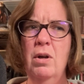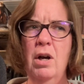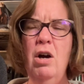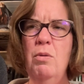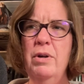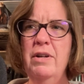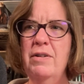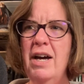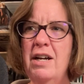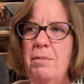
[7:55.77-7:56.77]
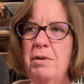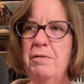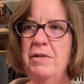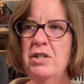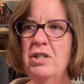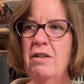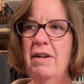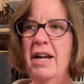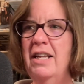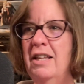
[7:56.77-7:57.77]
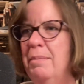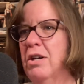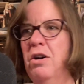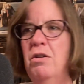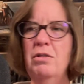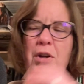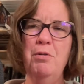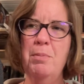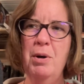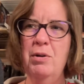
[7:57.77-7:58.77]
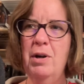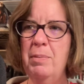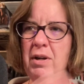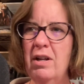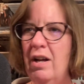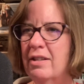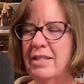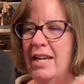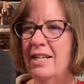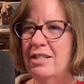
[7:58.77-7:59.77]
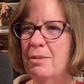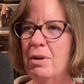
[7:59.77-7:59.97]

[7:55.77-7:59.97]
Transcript: oh, well you've got a couple fishes already. Let me go load the boat up and I'll, I'll take it to the